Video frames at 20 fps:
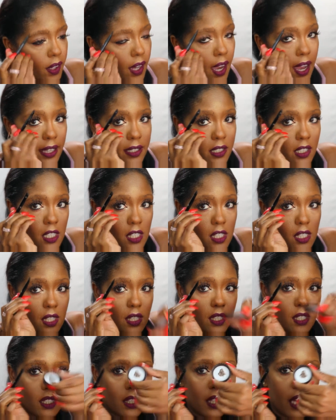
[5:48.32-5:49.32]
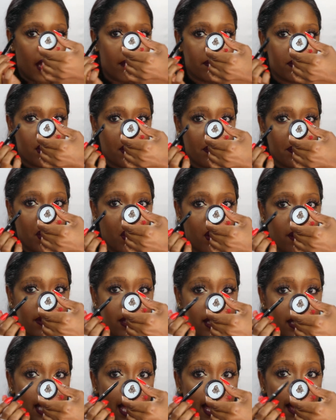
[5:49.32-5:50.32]
I just stamp some more of
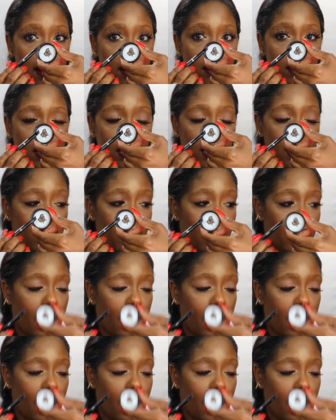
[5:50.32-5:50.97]
this out in the